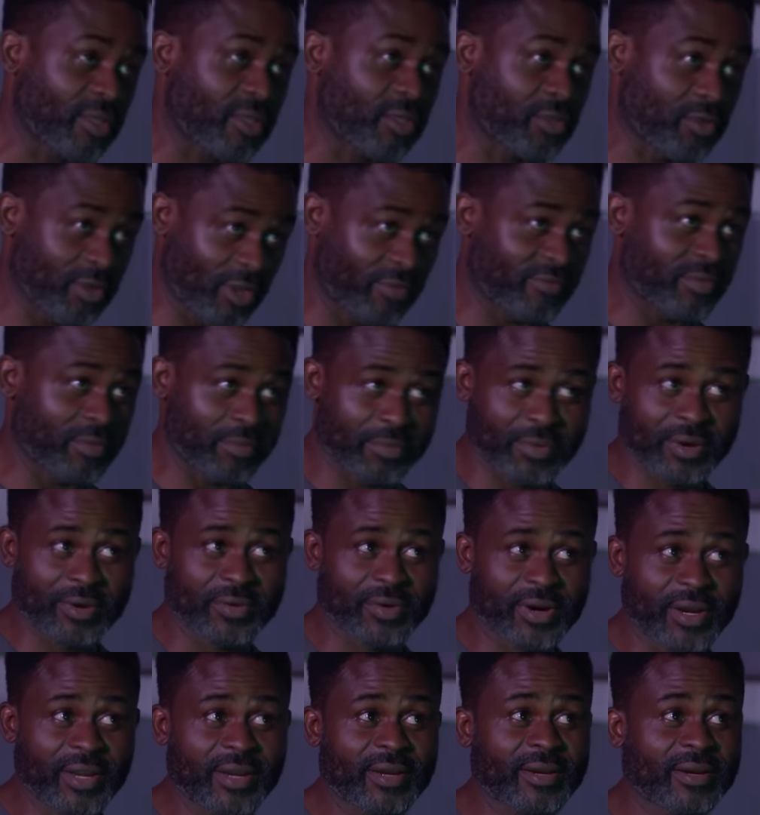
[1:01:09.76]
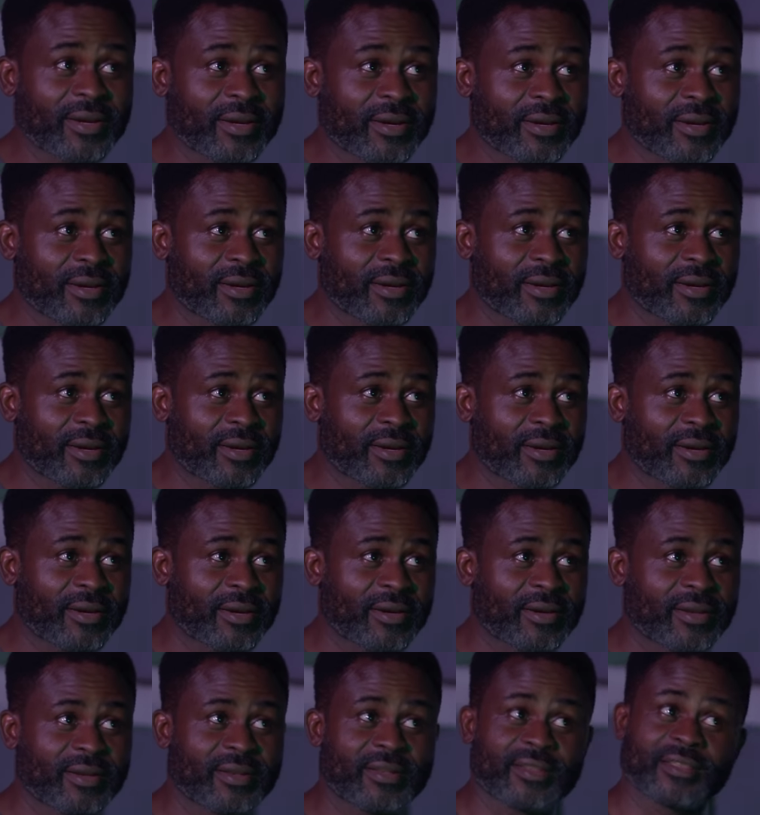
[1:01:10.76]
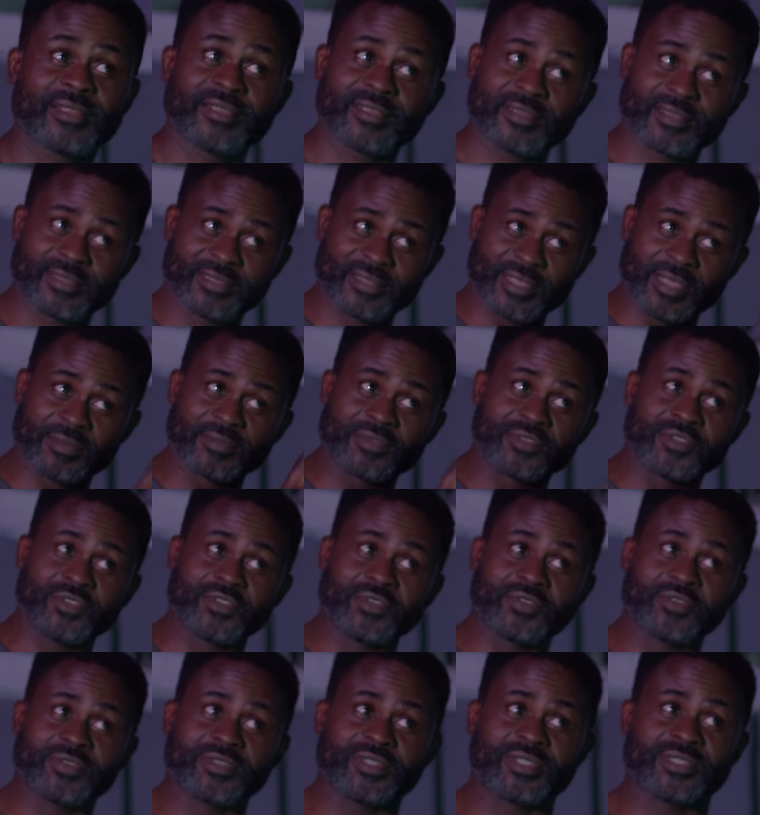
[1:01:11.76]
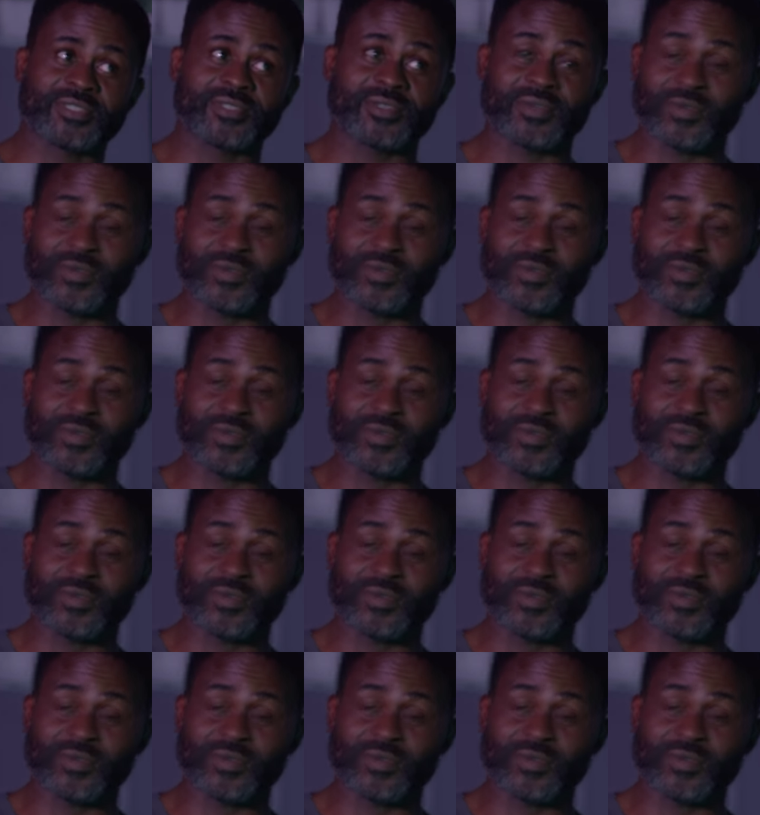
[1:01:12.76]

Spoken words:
You have a brain, right? It's time to use it